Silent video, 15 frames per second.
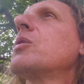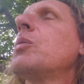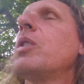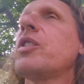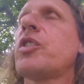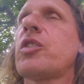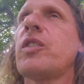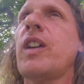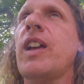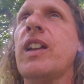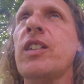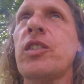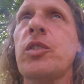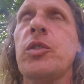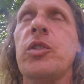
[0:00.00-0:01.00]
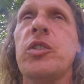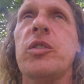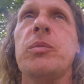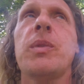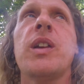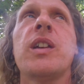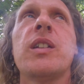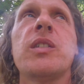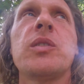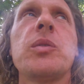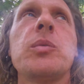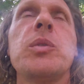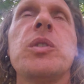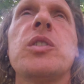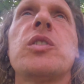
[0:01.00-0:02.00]
wants to answer the demand
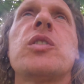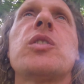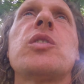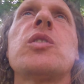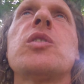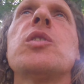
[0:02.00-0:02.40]
with